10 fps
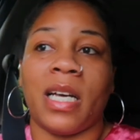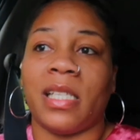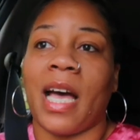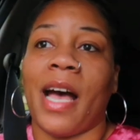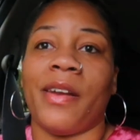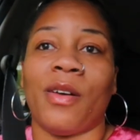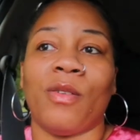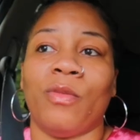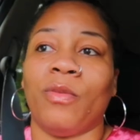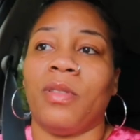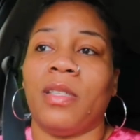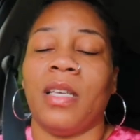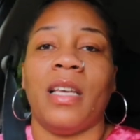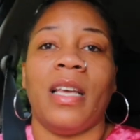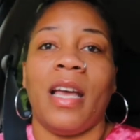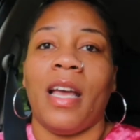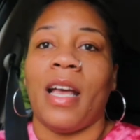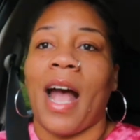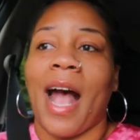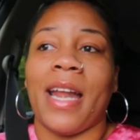because God knows
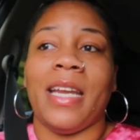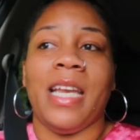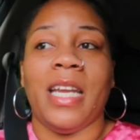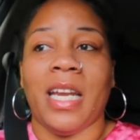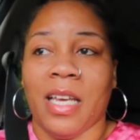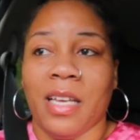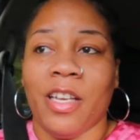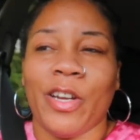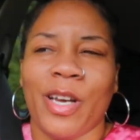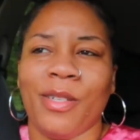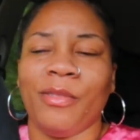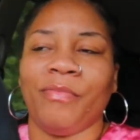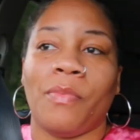I needed it, you know?